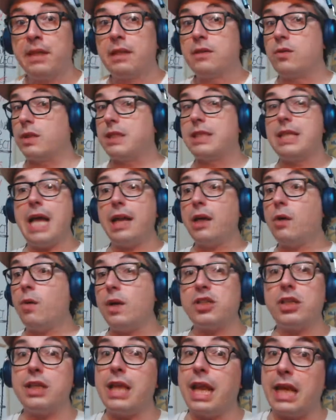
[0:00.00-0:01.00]
So it's not a
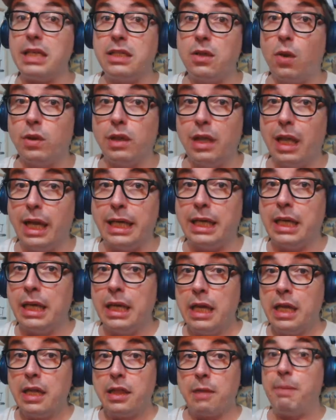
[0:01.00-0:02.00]
question that I don't like
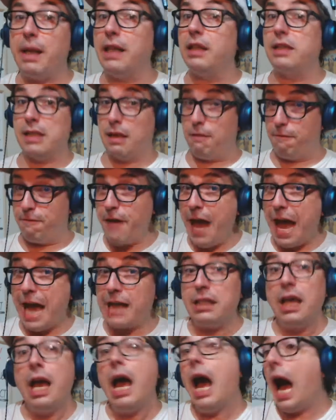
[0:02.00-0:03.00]
the Bellas. In
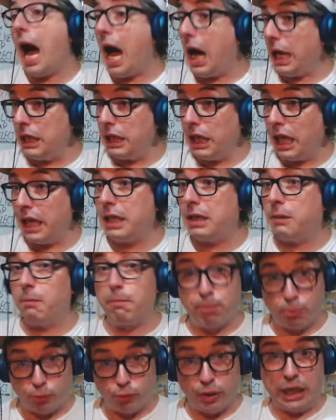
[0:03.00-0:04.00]
fact, I like
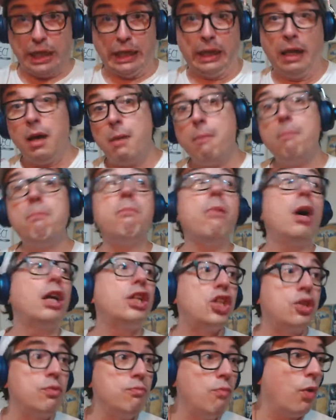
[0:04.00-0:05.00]
Brie
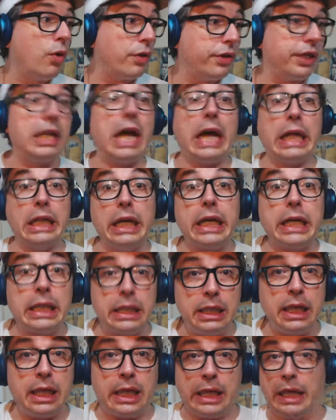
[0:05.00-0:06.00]
much more than I like
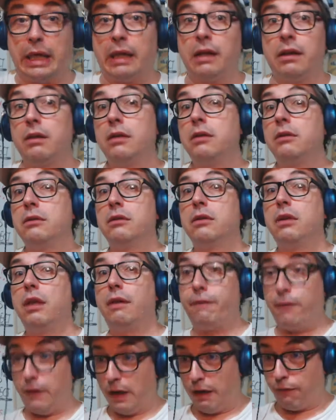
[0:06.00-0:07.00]
Nikki,
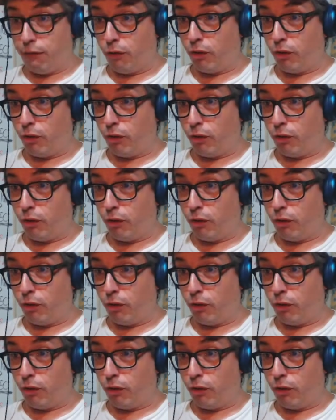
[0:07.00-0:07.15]
if